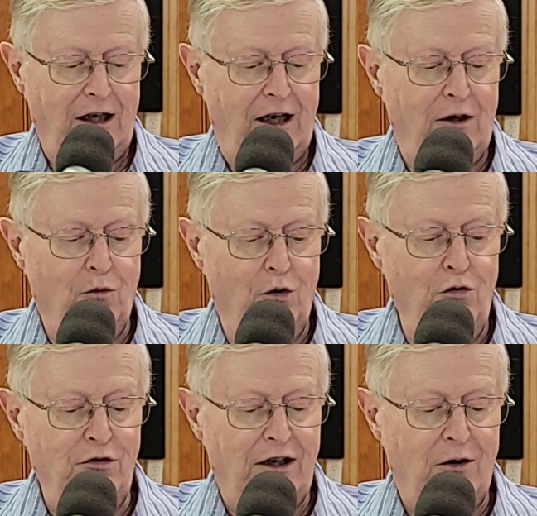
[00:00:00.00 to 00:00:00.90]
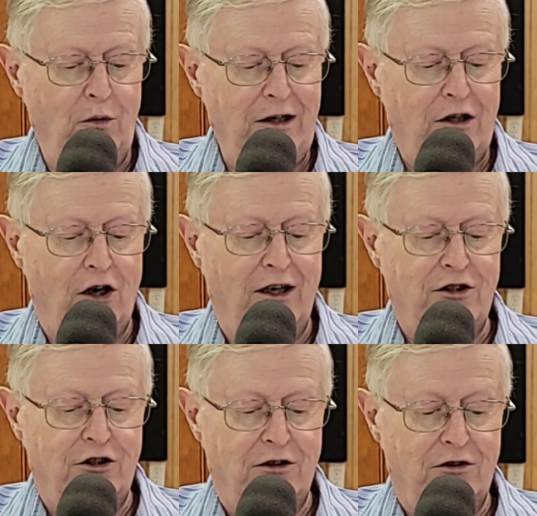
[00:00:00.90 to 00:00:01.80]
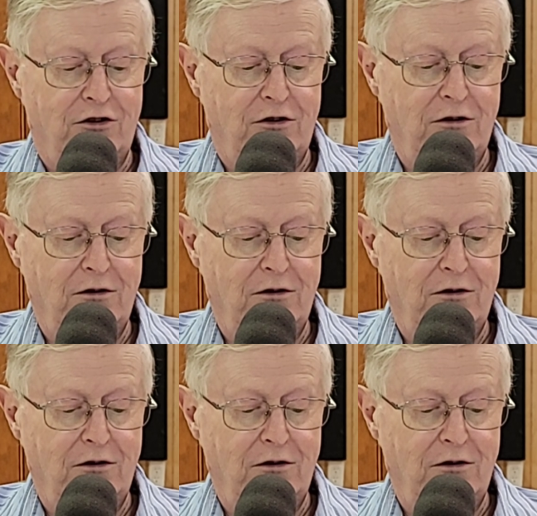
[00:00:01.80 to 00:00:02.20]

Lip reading: and wound their weak conscience,